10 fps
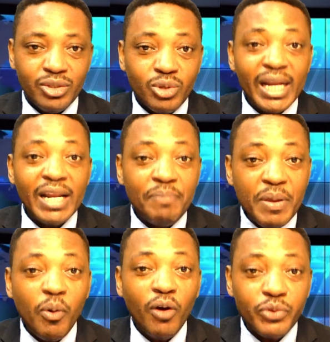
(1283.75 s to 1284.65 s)
so that the
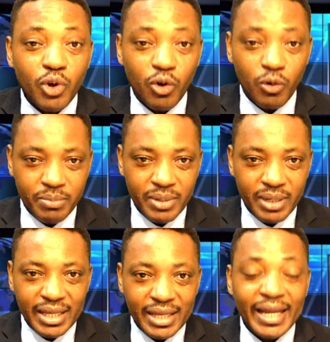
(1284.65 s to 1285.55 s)
people of Europe
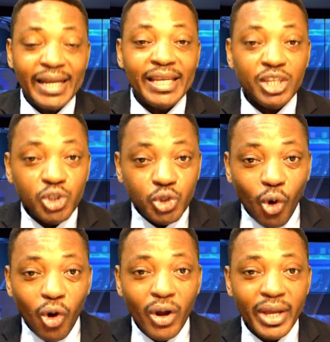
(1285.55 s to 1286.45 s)
can
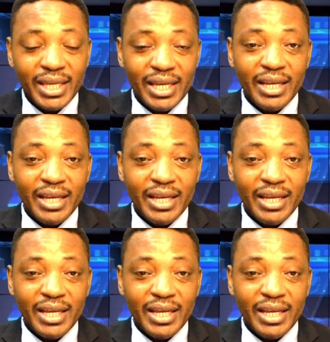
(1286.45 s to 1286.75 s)
enjoy